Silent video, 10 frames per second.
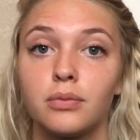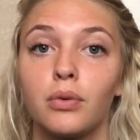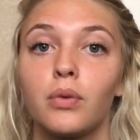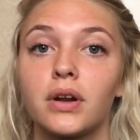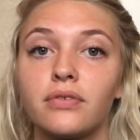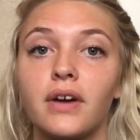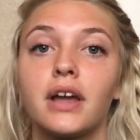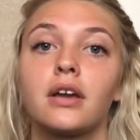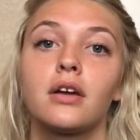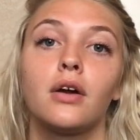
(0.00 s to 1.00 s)
But what if
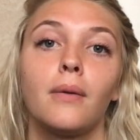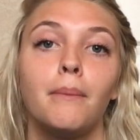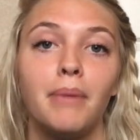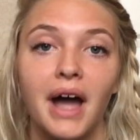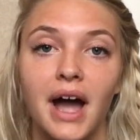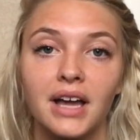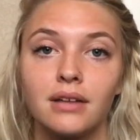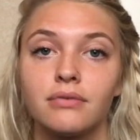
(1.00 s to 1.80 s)
I go back